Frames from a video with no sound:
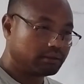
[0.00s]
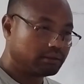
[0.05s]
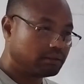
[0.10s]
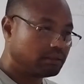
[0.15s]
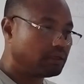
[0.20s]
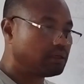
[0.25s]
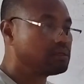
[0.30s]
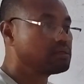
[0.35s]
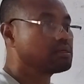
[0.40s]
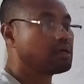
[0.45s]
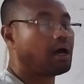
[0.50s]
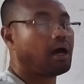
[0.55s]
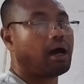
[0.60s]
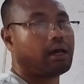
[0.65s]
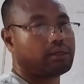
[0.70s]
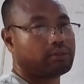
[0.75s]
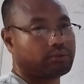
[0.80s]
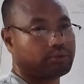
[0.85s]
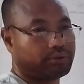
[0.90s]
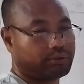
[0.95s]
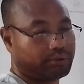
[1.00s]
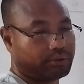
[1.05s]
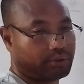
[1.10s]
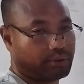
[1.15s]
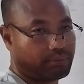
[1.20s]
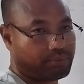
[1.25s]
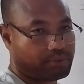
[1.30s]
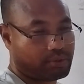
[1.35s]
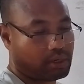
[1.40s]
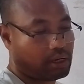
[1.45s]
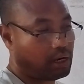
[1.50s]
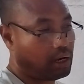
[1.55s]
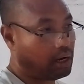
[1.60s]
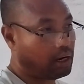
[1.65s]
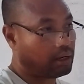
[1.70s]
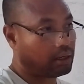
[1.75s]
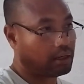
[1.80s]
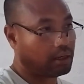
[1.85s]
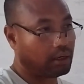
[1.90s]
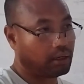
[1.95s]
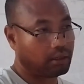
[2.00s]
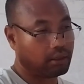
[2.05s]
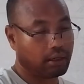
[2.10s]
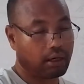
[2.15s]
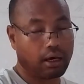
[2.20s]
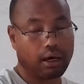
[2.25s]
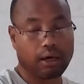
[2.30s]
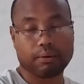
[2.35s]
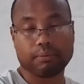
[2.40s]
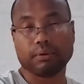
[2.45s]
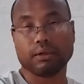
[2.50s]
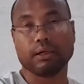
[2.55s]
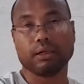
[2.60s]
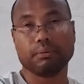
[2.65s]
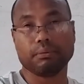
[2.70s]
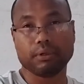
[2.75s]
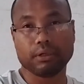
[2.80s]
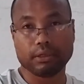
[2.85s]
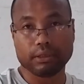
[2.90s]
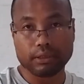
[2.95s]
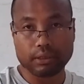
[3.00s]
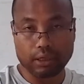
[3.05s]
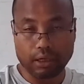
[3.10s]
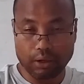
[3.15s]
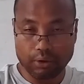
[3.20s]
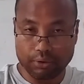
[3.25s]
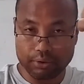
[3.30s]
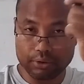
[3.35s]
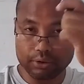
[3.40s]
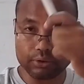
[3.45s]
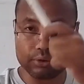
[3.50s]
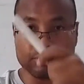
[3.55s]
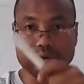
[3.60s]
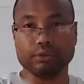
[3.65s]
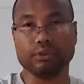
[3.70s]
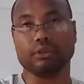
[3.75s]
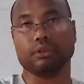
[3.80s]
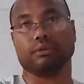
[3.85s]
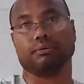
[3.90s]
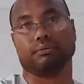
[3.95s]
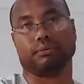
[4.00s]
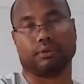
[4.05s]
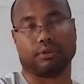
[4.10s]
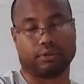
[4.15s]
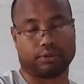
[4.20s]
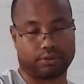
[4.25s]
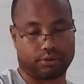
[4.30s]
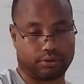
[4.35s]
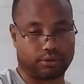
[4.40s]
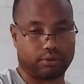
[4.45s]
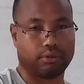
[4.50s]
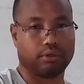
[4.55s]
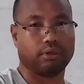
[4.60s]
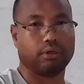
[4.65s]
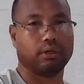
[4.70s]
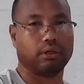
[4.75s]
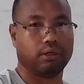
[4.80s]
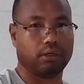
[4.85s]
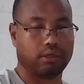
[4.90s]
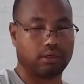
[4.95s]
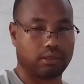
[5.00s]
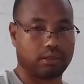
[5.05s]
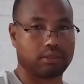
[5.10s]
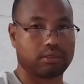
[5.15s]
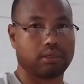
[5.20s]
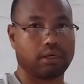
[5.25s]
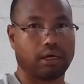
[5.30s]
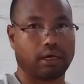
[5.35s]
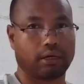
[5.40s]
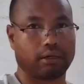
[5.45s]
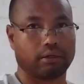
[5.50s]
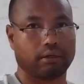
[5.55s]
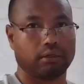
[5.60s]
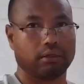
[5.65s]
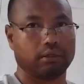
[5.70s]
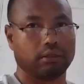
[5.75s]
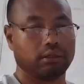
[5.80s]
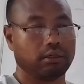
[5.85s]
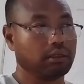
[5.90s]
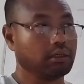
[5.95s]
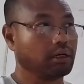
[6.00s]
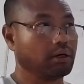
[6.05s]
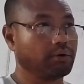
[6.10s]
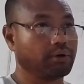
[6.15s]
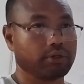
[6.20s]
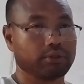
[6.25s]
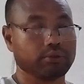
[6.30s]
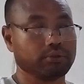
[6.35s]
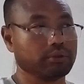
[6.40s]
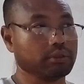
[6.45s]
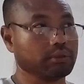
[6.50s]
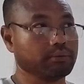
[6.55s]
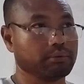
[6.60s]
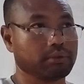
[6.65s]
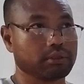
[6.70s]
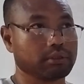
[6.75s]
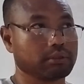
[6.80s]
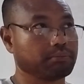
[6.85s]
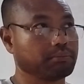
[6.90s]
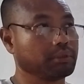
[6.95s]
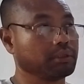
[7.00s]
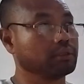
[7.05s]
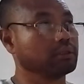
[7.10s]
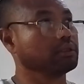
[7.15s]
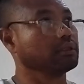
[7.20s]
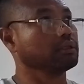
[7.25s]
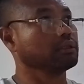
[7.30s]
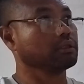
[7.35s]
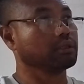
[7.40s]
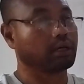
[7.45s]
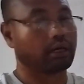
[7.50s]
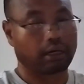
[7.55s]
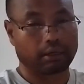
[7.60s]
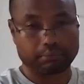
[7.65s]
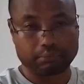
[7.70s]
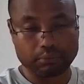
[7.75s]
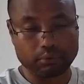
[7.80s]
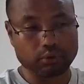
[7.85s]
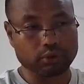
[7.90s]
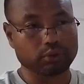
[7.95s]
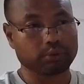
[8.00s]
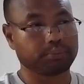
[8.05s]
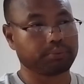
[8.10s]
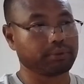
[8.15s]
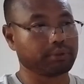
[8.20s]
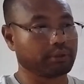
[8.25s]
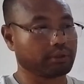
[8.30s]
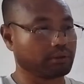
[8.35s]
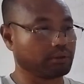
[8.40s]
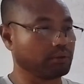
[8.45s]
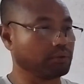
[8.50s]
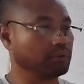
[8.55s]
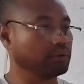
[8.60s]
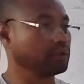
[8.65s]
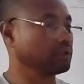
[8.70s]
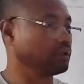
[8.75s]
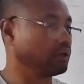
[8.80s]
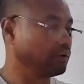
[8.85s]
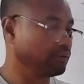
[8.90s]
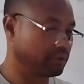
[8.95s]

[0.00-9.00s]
these isotopes are available in our universe, understand? In our universe means in the atmosphere, or